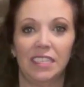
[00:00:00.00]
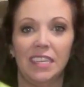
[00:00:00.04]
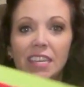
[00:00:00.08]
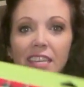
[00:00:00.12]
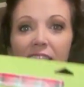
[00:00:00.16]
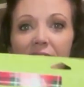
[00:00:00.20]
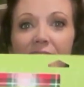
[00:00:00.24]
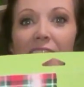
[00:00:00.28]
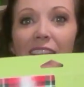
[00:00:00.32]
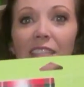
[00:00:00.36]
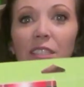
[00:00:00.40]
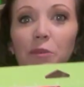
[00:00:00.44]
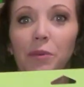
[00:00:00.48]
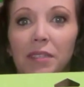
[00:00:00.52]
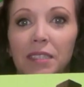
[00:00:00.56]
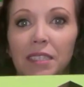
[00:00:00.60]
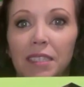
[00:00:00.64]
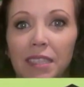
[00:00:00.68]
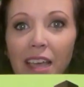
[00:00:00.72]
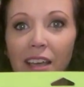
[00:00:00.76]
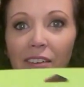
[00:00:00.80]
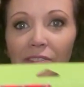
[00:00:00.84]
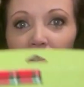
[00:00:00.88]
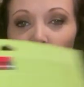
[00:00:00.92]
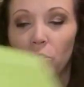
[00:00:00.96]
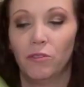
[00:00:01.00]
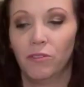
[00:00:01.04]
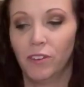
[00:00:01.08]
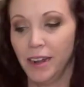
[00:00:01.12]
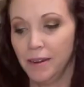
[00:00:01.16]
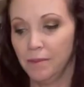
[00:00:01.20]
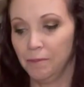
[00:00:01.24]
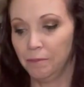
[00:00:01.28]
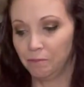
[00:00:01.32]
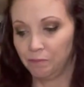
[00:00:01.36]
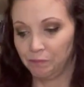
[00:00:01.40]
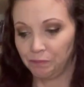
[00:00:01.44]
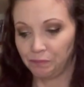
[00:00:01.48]
see, that's what's left over.
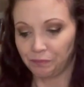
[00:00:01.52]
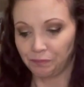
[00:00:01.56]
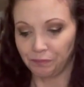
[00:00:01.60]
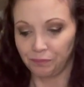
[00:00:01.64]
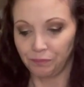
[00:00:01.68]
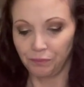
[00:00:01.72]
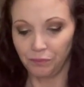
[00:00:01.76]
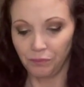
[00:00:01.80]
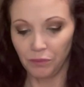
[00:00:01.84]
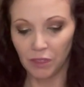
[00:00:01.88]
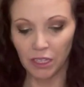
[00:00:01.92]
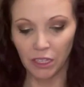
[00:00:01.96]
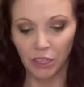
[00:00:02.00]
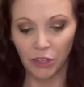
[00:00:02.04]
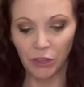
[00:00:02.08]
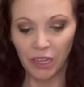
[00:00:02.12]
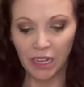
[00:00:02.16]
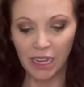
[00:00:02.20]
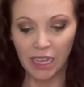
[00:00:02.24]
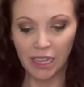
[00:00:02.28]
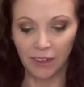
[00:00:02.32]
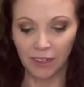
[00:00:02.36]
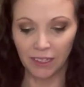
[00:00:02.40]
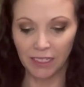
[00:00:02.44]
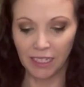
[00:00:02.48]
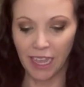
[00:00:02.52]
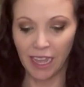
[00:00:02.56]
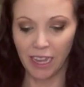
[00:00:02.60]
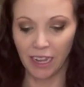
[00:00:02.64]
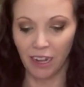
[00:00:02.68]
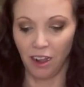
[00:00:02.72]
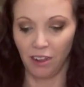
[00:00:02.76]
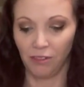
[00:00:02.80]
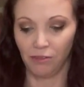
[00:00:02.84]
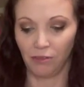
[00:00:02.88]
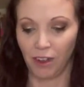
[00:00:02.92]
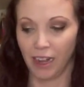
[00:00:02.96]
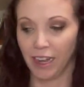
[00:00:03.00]
You can either take it
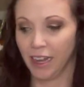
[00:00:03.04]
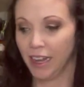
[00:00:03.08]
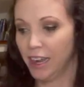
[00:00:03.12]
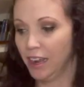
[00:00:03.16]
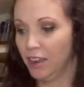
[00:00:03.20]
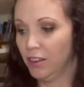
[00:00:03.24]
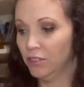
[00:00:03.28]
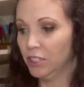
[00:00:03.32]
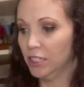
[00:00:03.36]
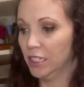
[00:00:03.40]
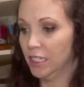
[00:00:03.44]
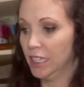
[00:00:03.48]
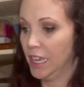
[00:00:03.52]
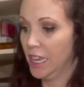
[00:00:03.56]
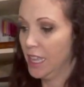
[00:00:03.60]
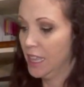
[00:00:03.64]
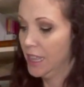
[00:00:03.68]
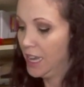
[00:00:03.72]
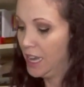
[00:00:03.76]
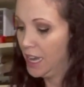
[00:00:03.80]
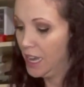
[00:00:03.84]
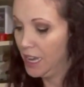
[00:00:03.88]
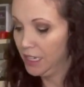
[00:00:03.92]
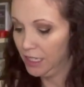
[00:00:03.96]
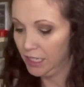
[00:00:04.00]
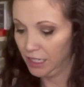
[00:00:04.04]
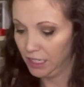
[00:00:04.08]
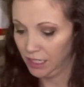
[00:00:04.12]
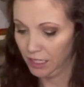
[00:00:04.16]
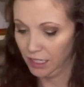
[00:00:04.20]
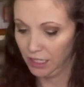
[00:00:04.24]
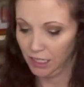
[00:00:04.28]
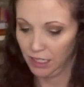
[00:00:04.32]
off right now, just like that,